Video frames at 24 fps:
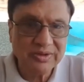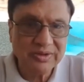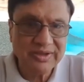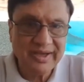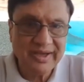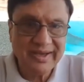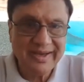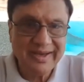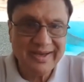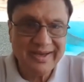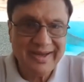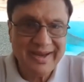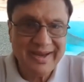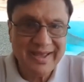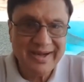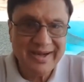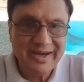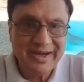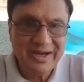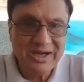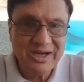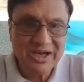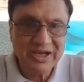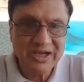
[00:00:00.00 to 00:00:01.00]
the
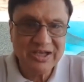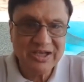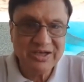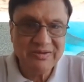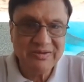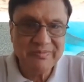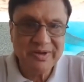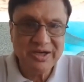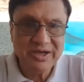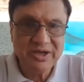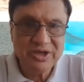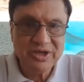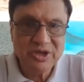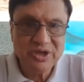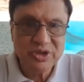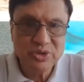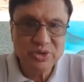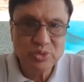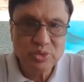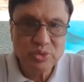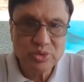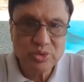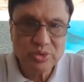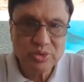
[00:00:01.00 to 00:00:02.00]
inherent agreement
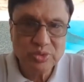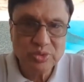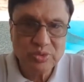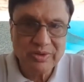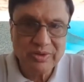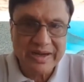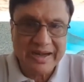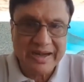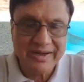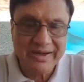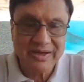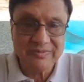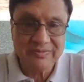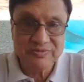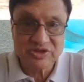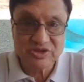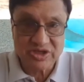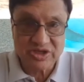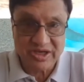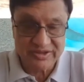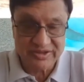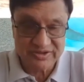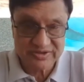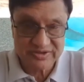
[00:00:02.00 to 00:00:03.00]
due to random
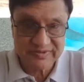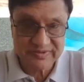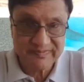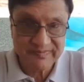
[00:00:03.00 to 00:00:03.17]
chance.